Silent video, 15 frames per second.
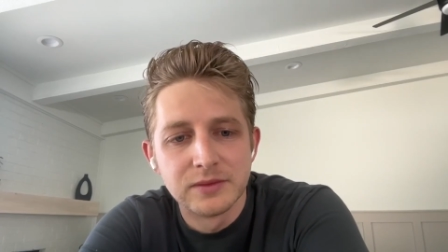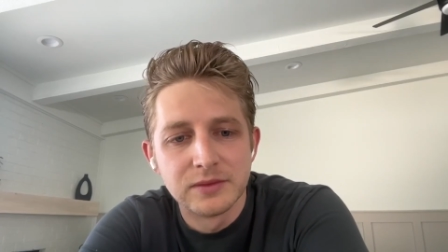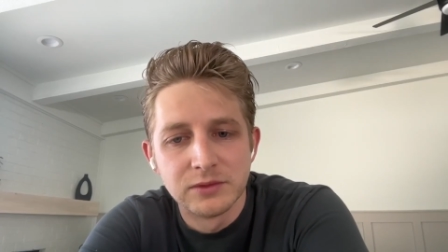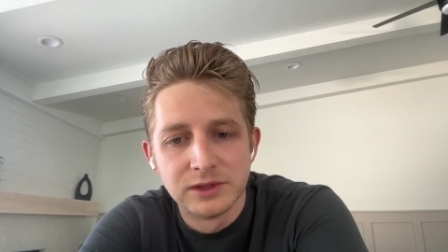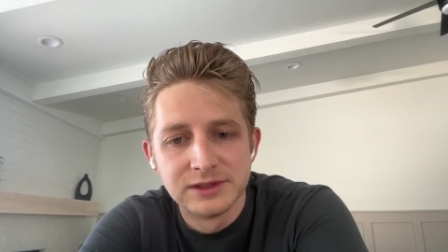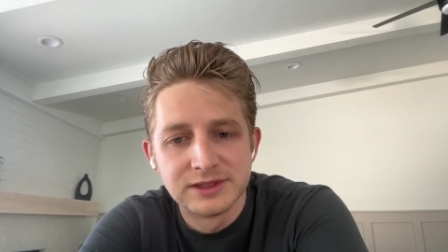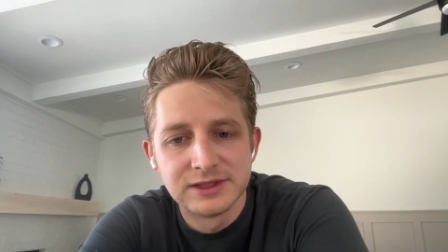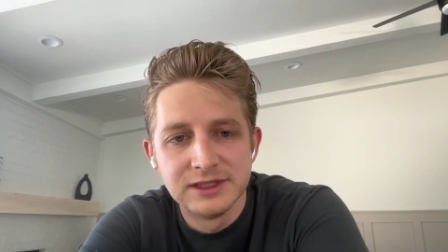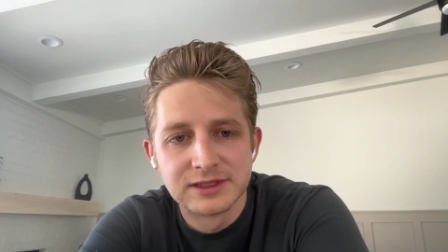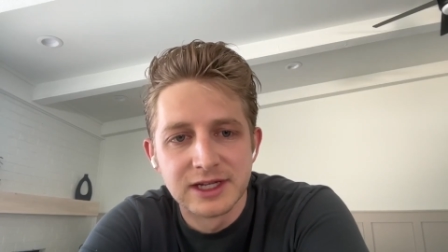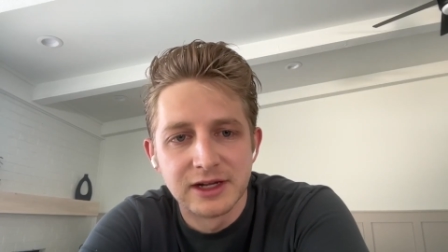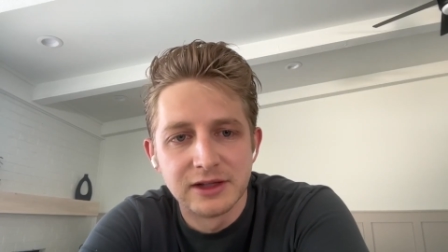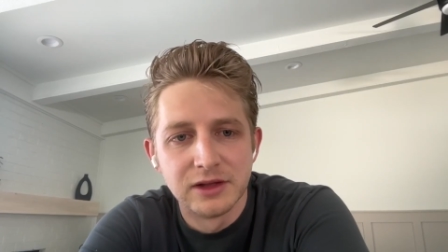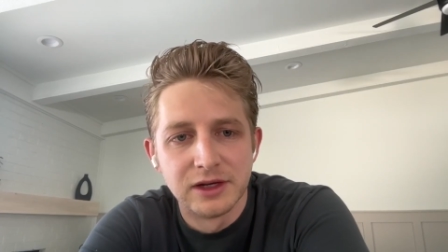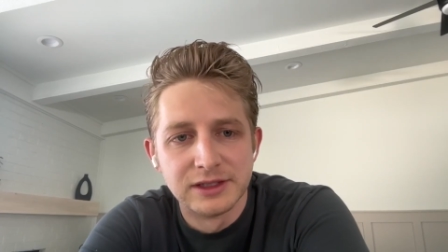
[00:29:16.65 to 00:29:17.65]
once
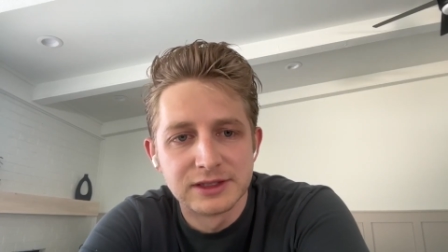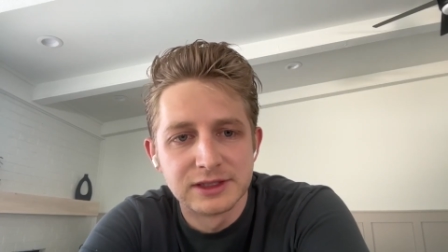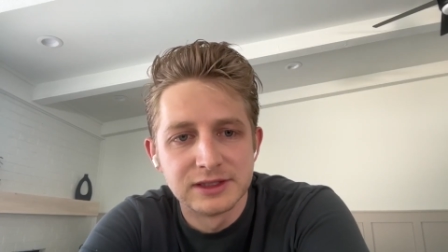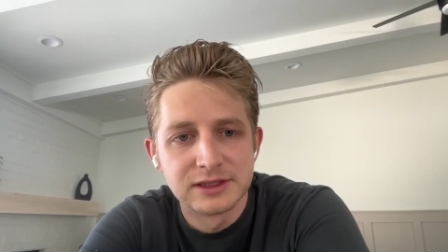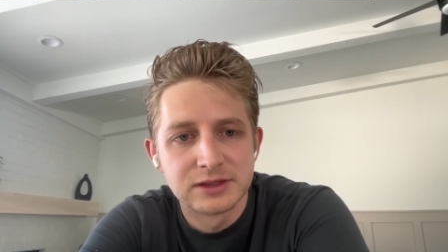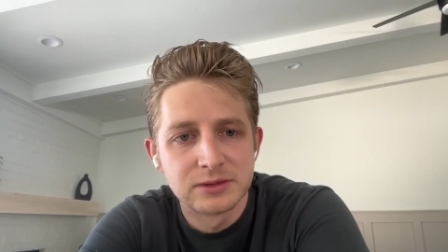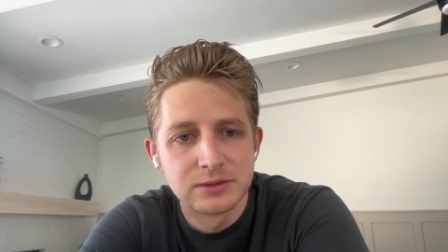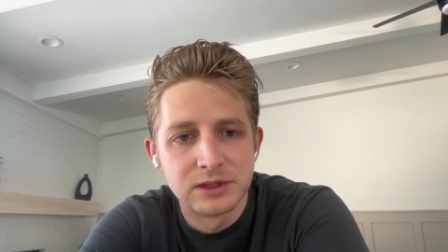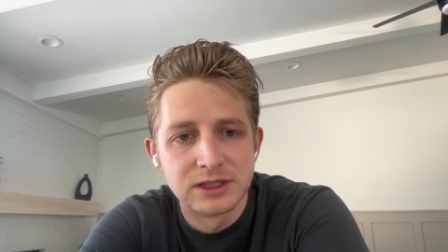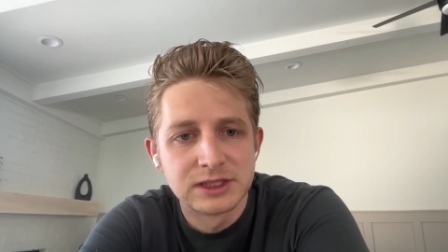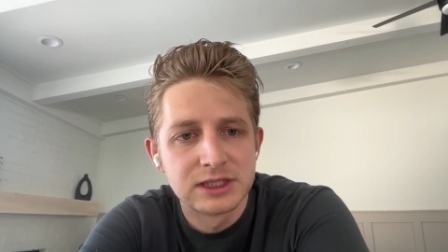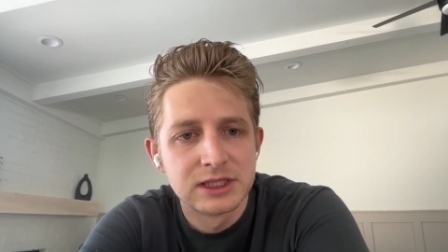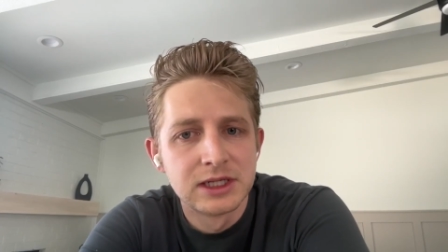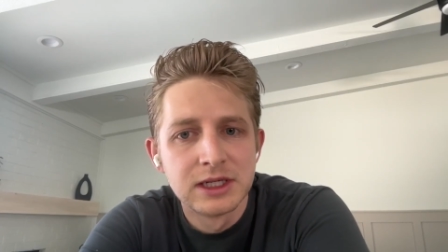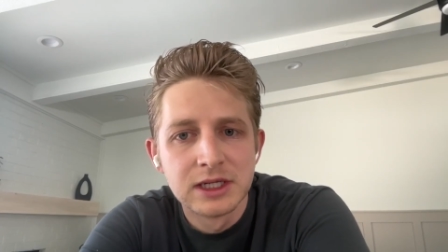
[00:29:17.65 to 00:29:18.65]
dTAO launches,
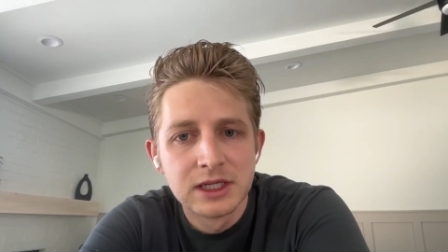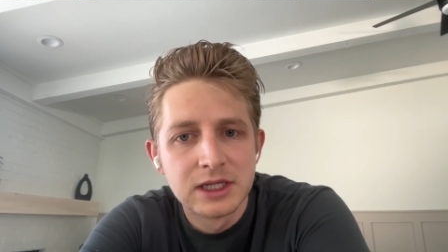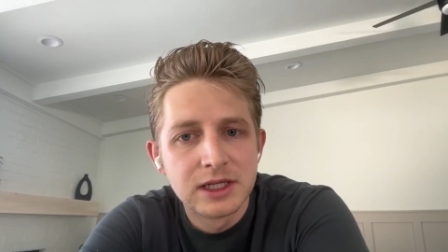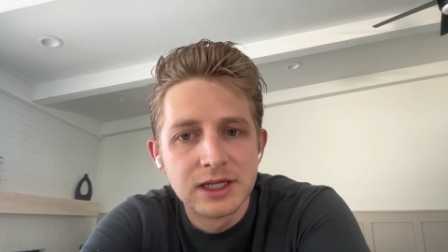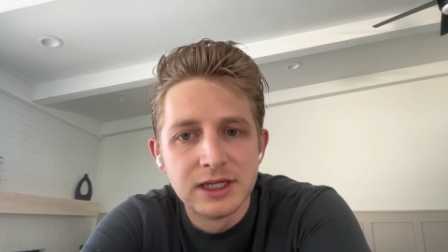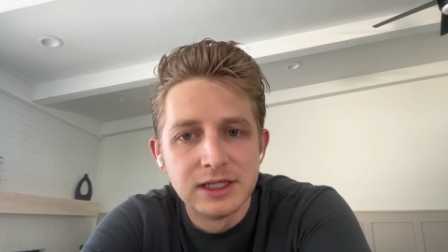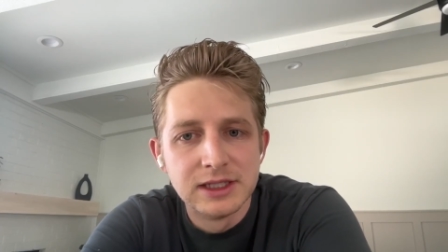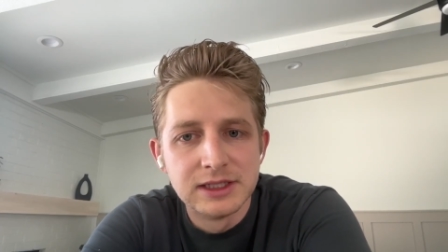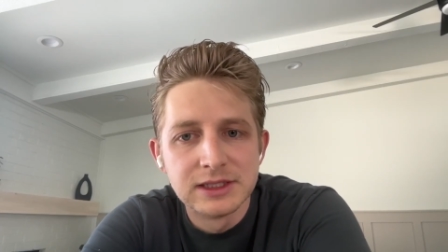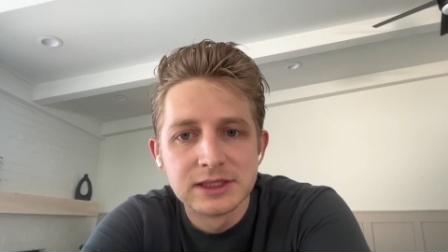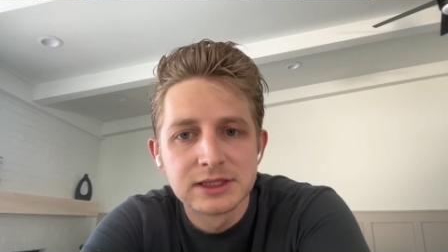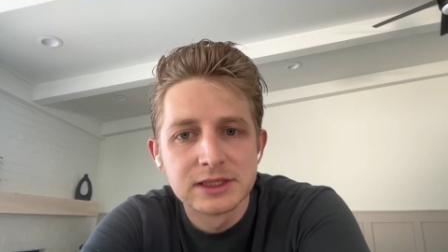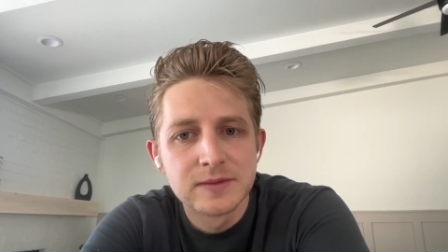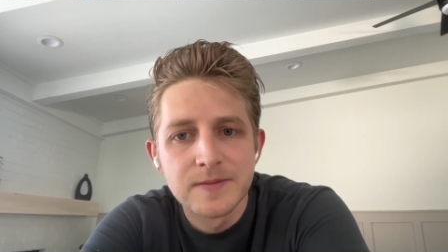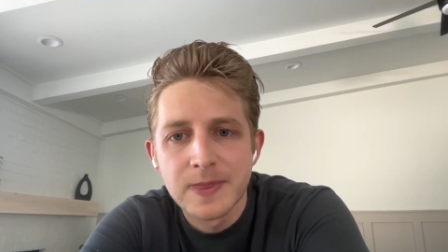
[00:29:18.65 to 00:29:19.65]
which
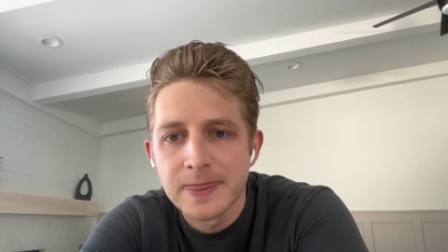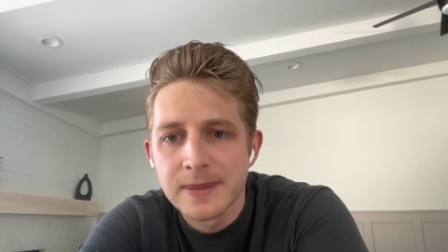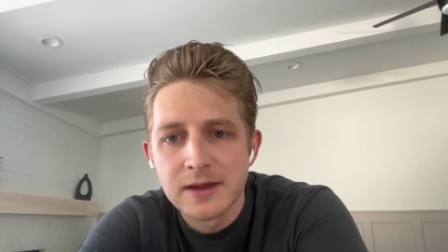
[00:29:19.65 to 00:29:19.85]
is